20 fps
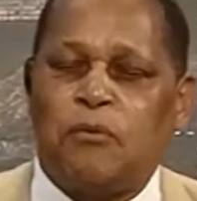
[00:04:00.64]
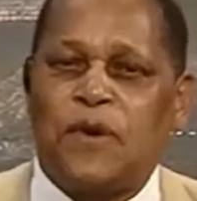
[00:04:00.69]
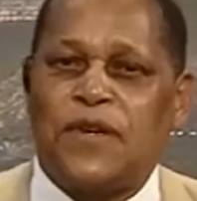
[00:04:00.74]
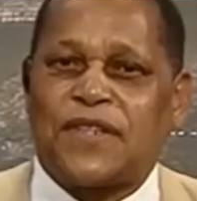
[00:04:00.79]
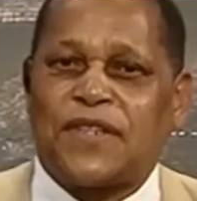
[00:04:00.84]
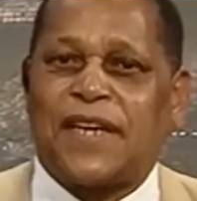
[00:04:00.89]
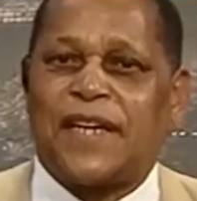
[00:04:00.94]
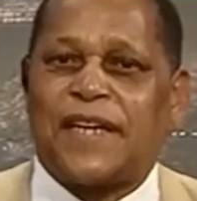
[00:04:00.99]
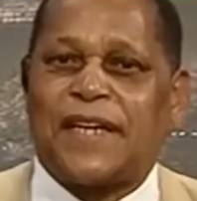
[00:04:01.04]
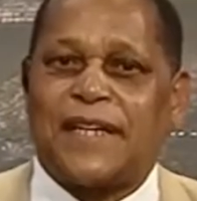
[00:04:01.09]

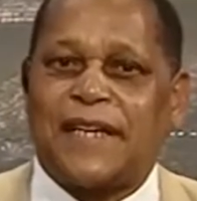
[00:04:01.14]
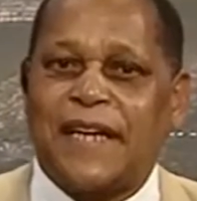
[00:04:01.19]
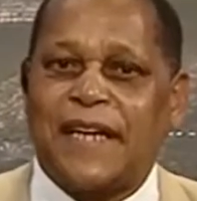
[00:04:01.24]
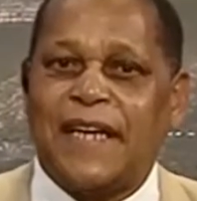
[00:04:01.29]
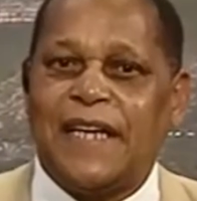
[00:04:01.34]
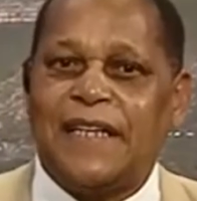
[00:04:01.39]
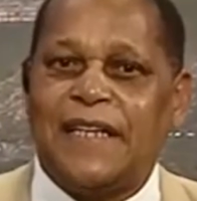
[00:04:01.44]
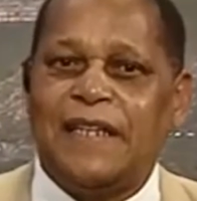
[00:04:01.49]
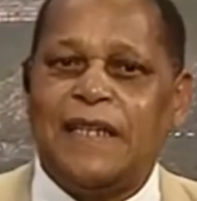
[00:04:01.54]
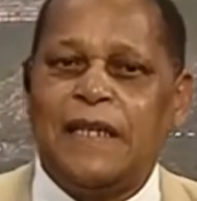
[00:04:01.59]
wage kicking
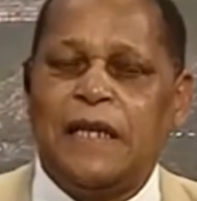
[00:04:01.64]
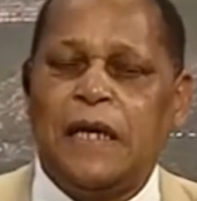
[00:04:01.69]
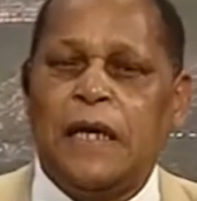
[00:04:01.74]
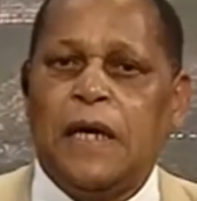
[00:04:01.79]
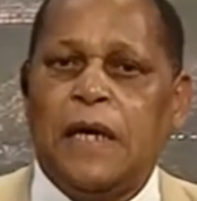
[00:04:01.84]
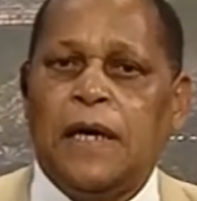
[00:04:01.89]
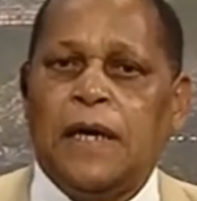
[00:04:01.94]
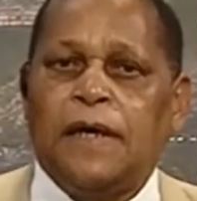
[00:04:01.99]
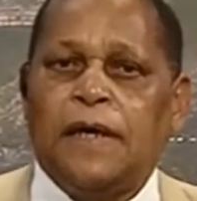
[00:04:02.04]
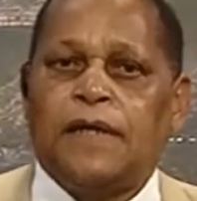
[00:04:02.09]
in,
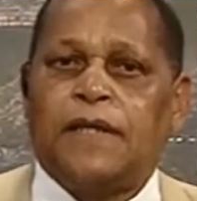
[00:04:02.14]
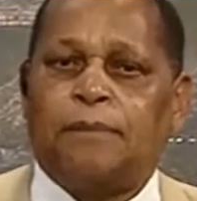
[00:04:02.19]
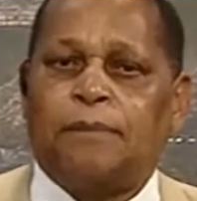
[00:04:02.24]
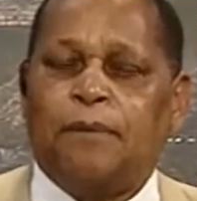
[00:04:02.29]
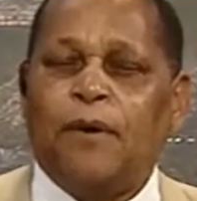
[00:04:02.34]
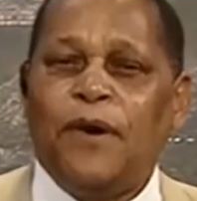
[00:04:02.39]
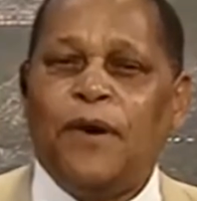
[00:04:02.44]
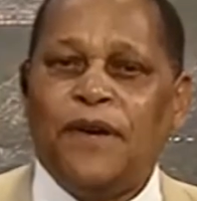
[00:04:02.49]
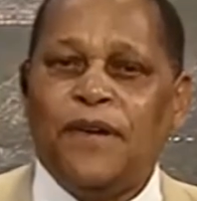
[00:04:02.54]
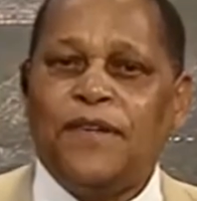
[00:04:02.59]
the
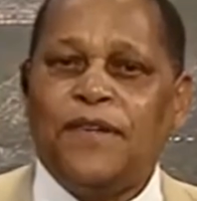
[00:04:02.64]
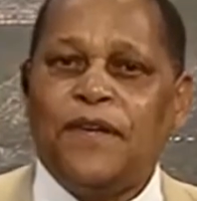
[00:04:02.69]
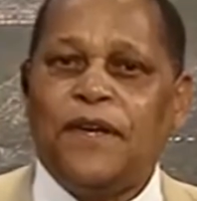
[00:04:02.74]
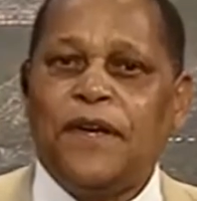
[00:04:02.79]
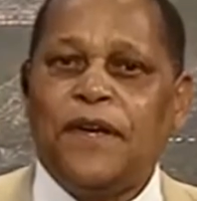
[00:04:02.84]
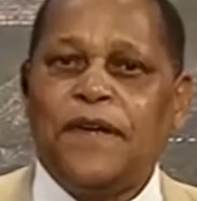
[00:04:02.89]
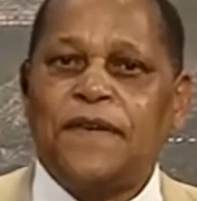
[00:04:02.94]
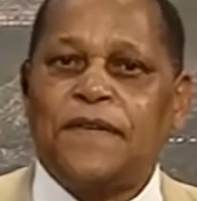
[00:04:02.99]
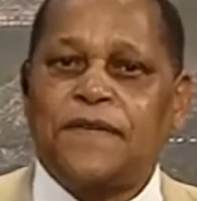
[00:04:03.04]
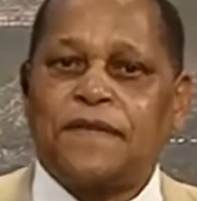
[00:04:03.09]
point
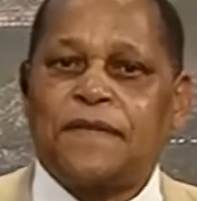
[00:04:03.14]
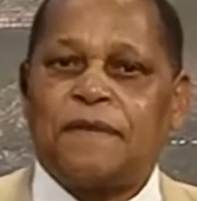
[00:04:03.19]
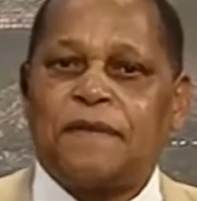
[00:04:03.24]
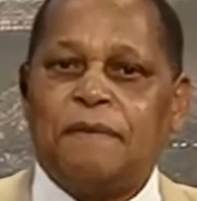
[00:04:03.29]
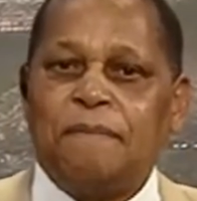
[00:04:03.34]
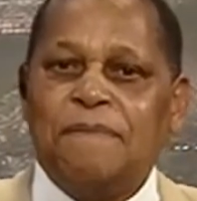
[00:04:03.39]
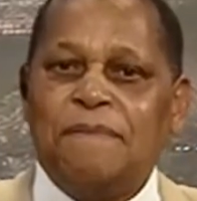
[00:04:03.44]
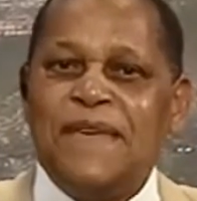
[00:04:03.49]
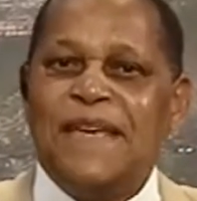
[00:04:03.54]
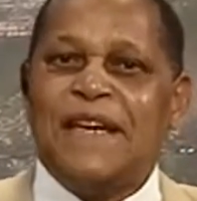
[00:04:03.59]
is the
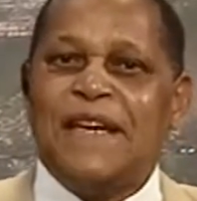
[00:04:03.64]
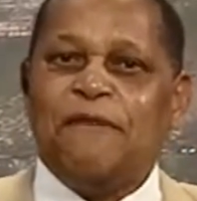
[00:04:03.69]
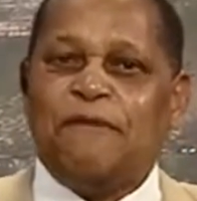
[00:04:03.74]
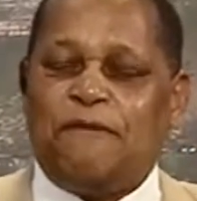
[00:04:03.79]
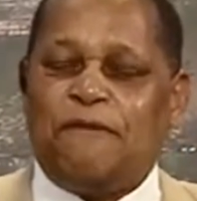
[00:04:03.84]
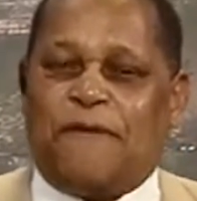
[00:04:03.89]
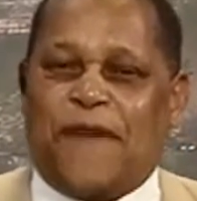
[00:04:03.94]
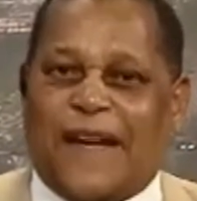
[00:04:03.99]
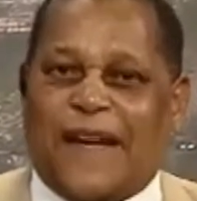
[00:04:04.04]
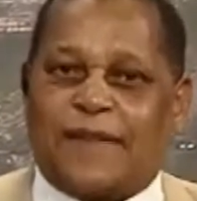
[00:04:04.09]
mere
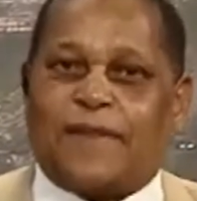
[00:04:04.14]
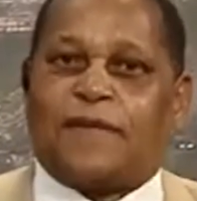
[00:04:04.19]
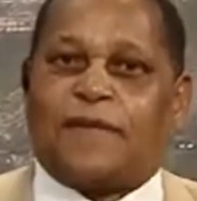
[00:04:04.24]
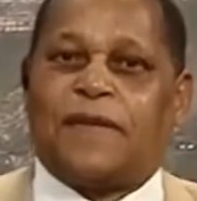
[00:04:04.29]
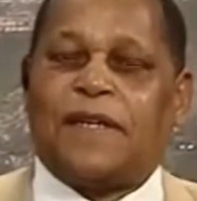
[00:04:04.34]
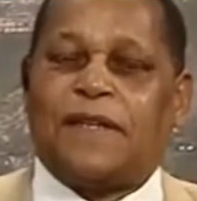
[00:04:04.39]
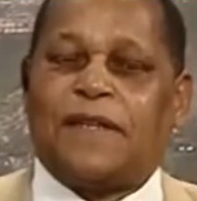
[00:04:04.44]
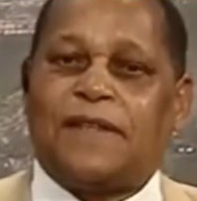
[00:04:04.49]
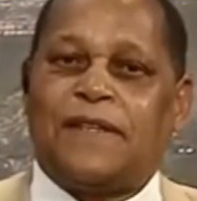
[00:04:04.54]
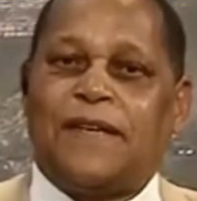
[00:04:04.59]
fact
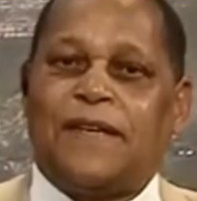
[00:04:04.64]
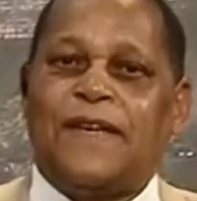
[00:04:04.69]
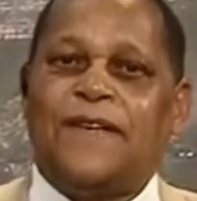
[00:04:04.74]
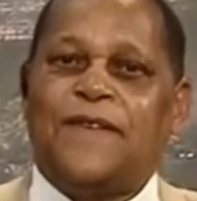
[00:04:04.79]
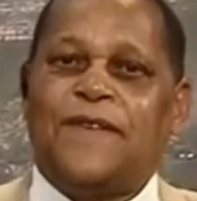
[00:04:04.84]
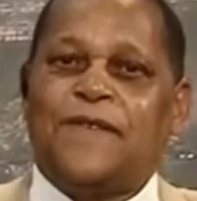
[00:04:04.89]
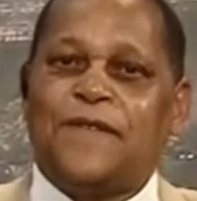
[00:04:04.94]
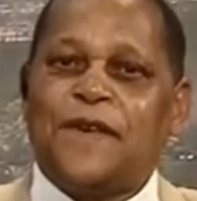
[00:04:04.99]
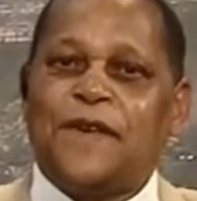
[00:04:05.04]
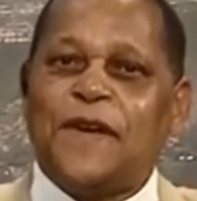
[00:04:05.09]
that there
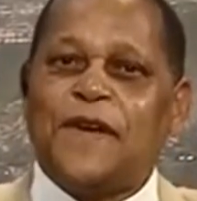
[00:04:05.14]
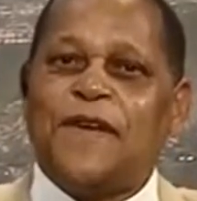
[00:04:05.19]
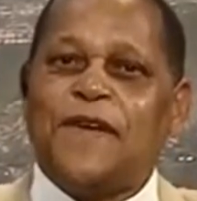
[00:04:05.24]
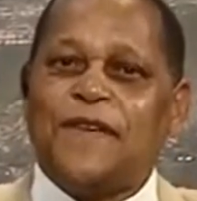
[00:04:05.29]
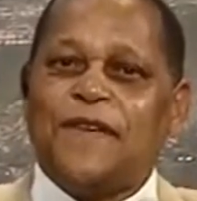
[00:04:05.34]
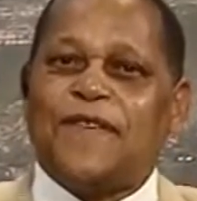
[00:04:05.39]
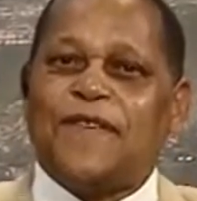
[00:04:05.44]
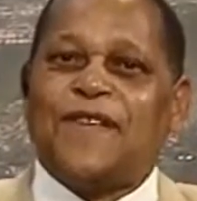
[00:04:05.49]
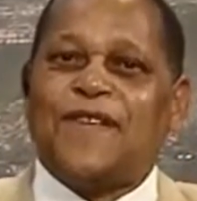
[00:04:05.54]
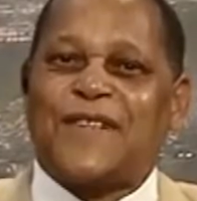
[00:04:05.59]
is
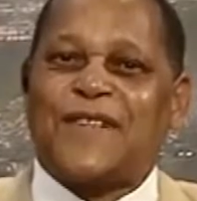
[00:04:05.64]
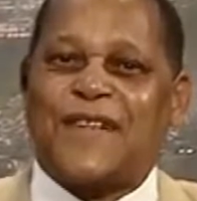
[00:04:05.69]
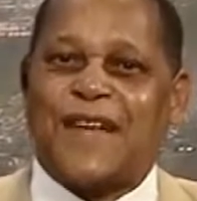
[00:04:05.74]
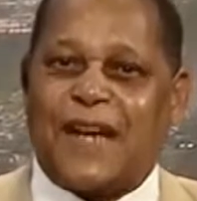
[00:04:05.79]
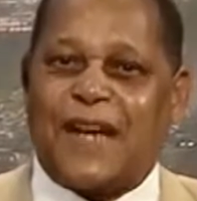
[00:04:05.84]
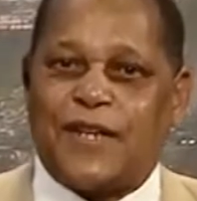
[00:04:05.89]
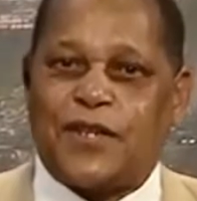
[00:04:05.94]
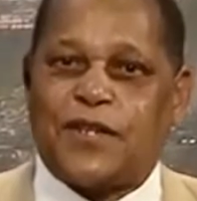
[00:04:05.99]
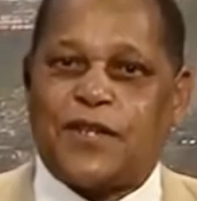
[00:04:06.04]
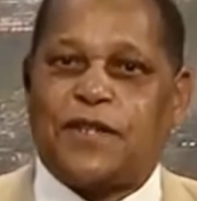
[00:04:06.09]
serious
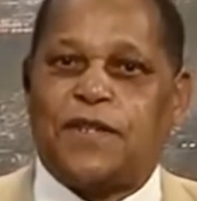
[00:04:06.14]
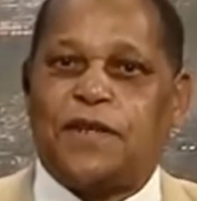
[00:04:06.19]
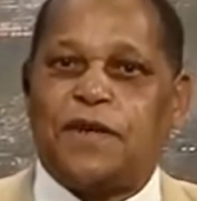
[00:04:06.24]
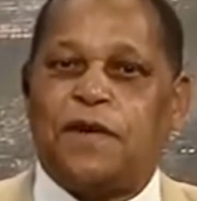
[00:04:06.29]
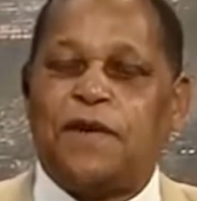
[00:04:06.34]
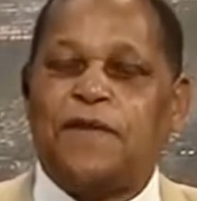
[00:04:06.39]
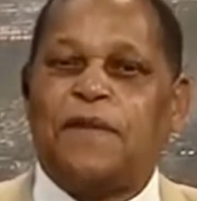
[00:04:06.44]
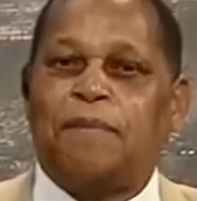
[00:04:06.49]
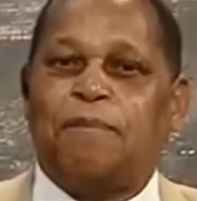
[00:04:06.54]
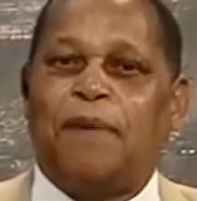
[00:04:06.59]
discussion
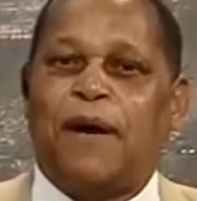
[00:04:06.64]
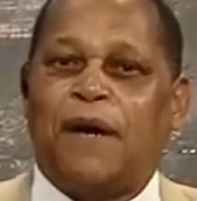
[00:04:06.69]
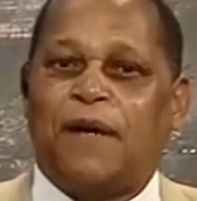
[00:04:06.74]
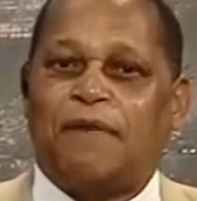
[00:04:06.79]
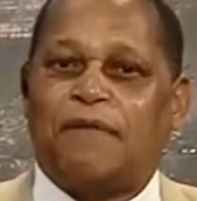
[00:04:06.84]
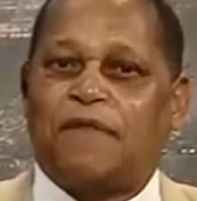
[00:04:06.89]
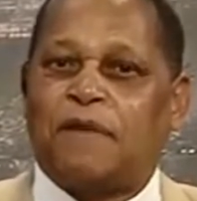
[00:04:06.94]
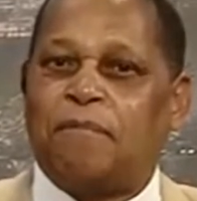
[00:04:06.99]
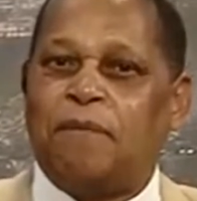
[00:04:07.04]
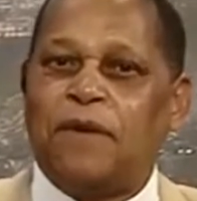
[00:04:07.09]
on the part
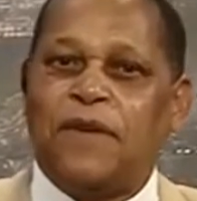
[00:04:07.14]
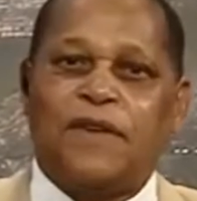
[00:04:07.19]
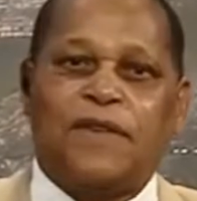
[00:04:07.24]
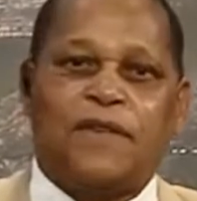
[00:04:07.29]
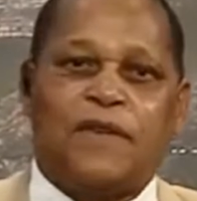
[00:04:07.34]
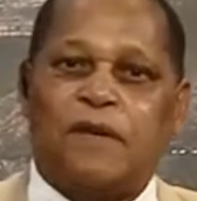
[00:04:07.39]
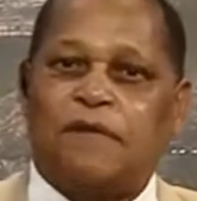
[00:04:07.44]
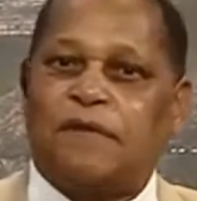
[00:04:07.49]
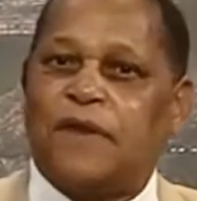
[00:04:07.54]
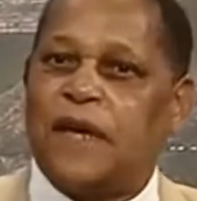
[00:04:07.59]
of the
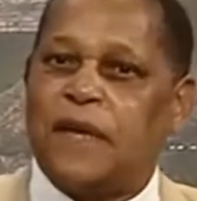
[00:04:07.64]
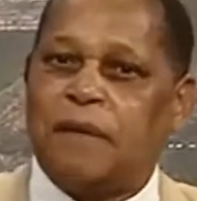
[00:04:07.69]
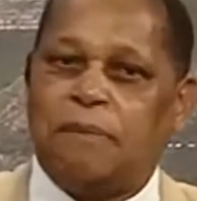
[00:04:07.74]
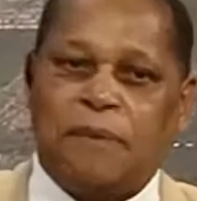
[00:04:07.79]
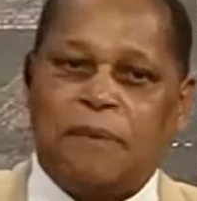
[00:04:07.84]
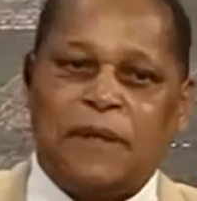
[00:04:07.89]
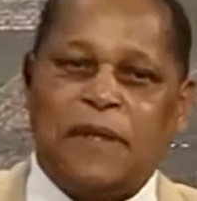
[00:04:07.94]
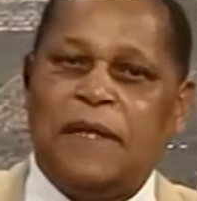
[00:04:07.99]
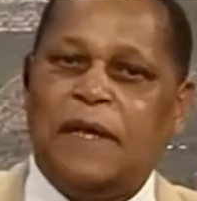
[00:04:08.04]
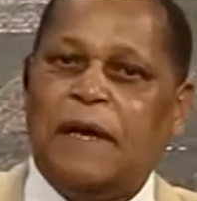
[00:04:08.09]
Minister of
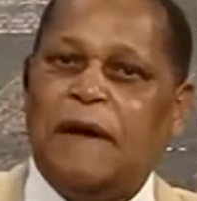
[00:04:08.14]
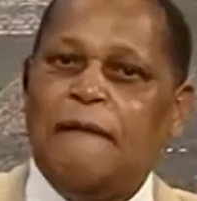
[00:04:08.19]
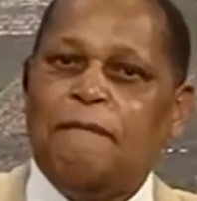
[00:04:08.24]
Labour,